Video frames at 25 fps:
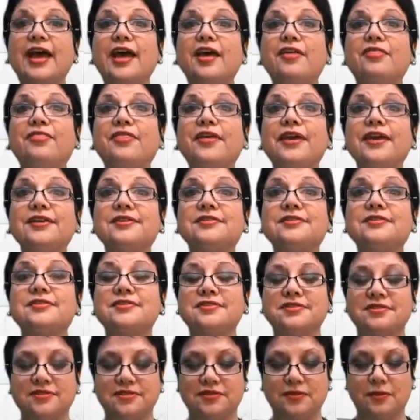
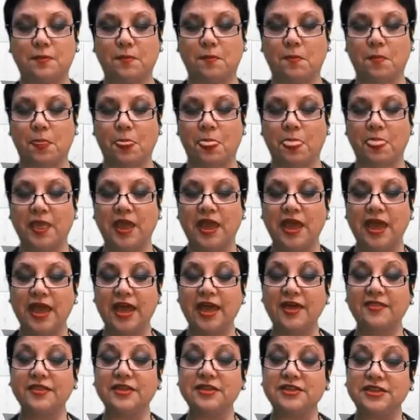ethics,
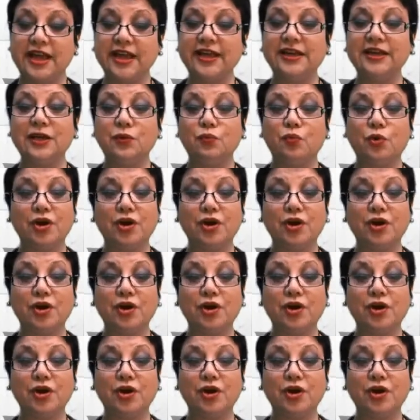and the daily